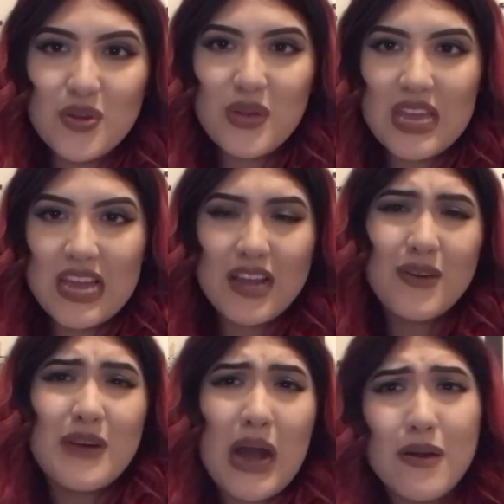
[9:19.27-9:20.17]
We can't
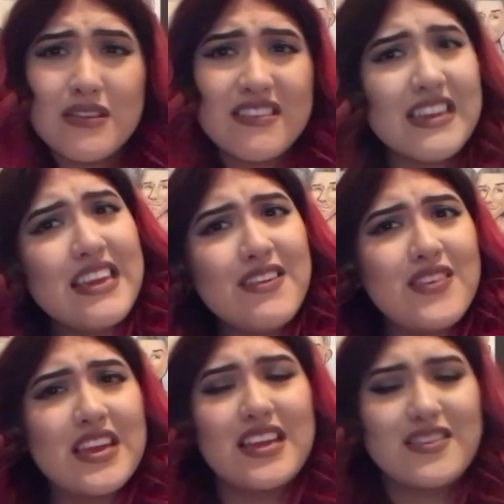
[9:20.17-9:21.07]
go out to eat,
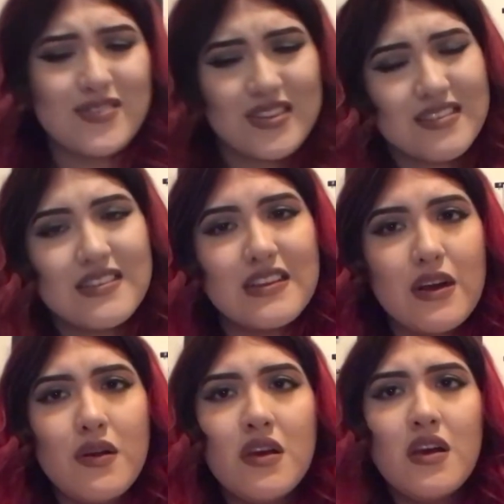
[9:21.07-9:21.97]
we can't do this, you
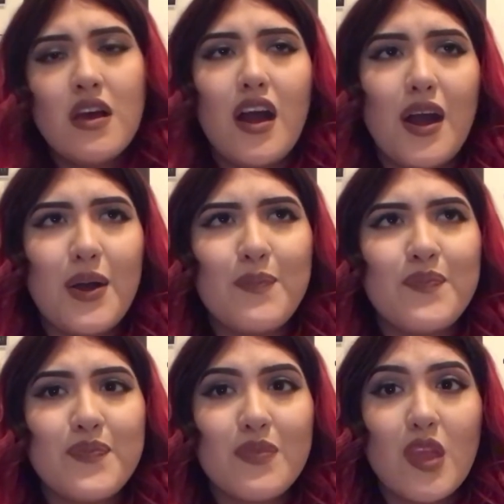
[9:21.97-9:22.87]
know.
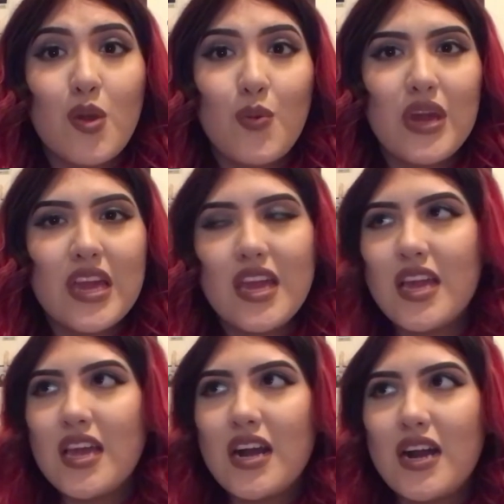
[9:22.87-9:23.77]

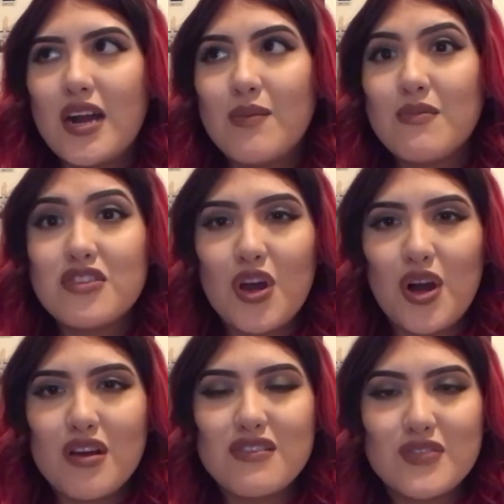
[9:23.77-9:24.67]
We
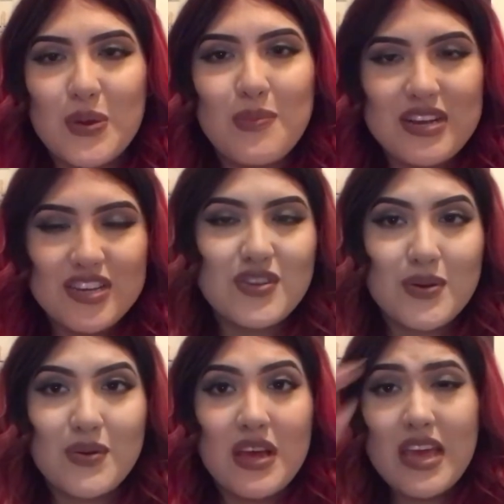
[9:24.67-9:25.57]
talk so much,
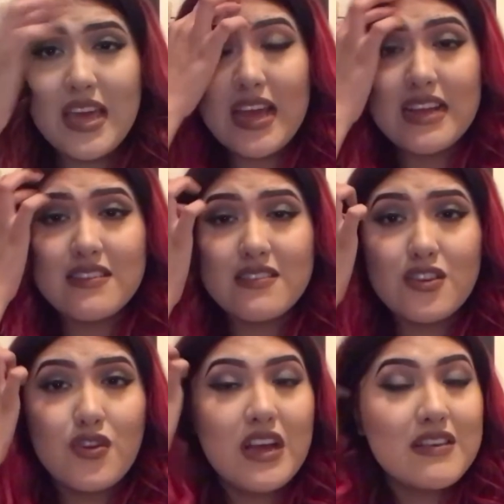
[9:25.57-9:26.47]
so
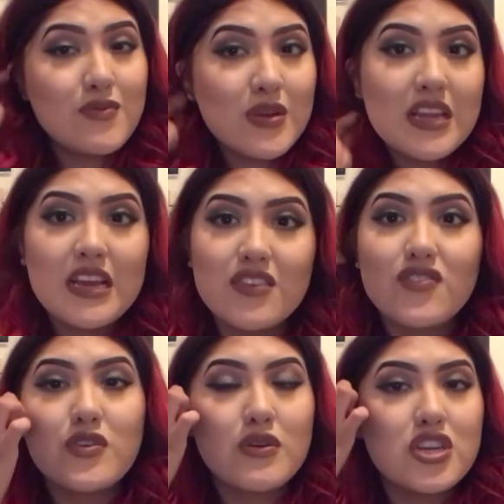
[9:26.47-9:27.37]
you guys really get
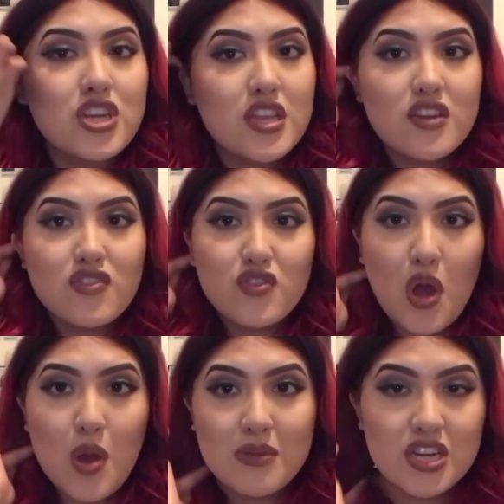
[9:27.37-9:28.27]
to know each other
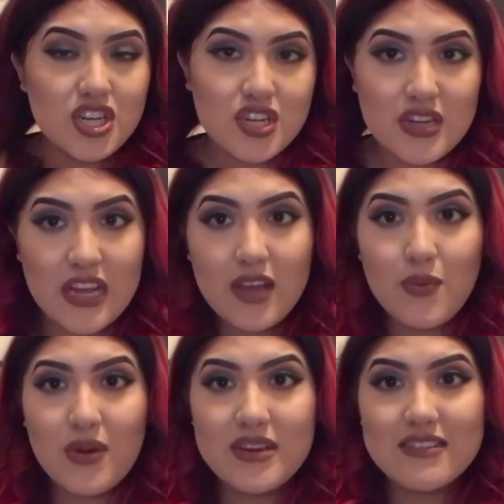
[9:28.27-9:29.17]
so much, like,
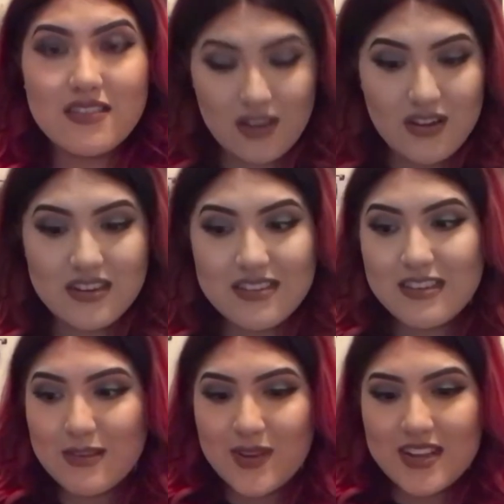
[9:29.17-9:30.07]
when it's long
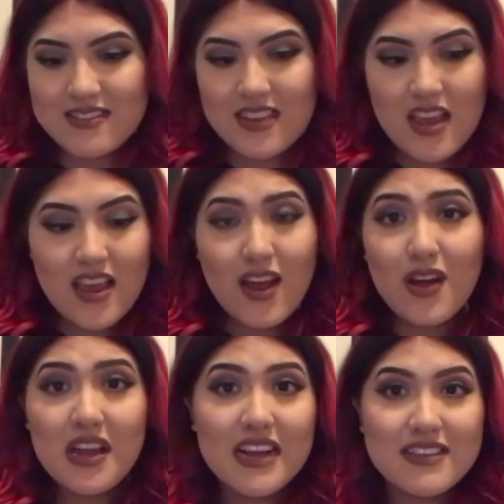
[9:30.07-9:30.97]
distance, because
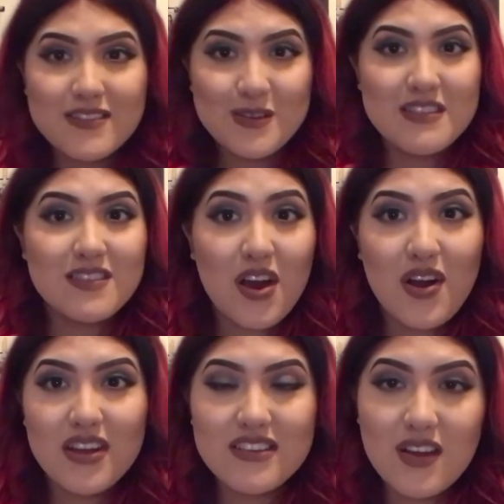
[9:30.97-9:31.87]
all you guys do is
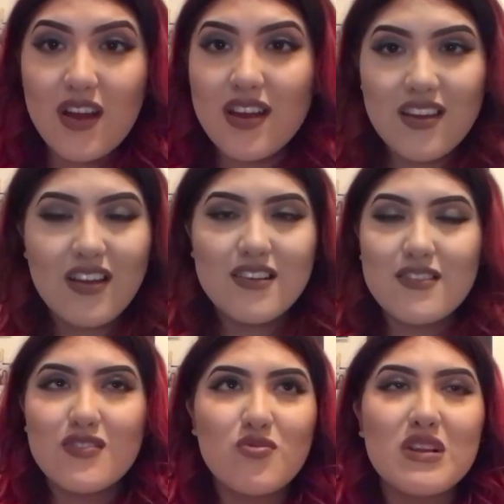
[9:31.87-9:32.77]
talk and talk and talk.
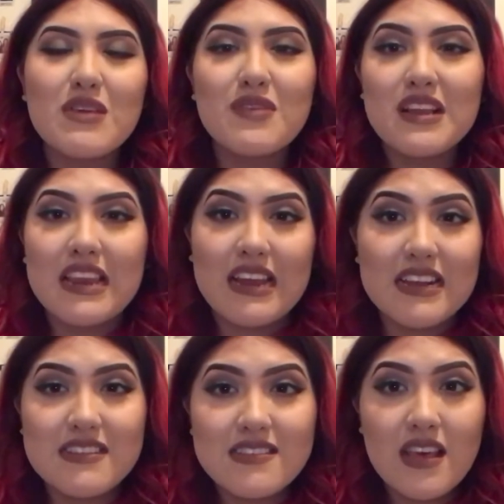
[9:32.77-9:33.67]
So it's really, really
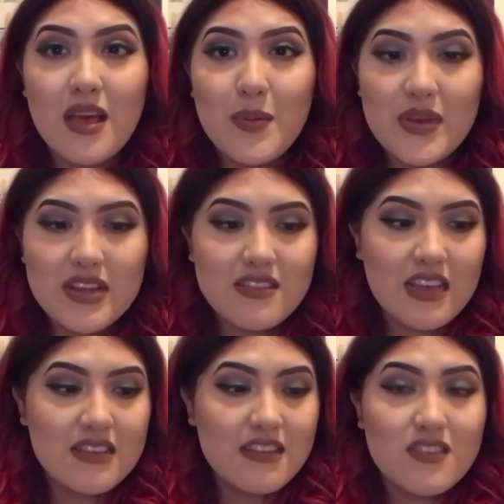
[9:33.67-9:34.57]
nice because you
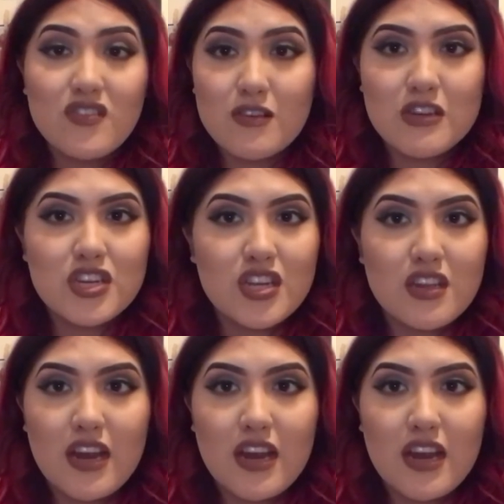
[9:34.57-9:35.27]
guys get to know each other.